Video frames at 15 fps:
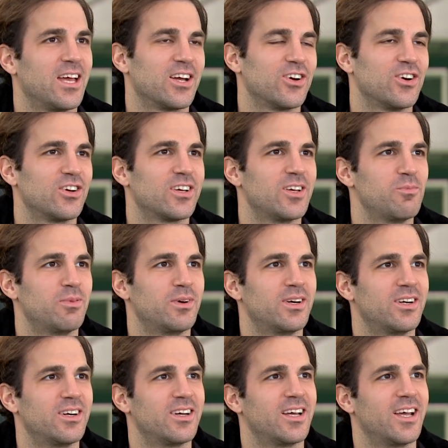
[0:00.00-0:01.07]
Goalkeeper,
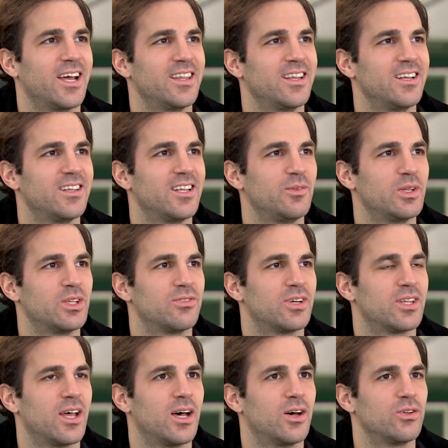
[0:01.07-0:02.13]
I had a little bit of a
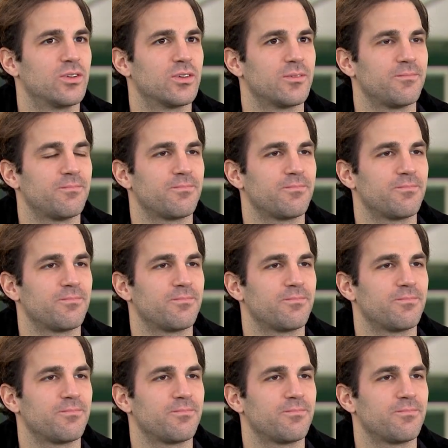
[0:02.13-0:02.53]
doubt,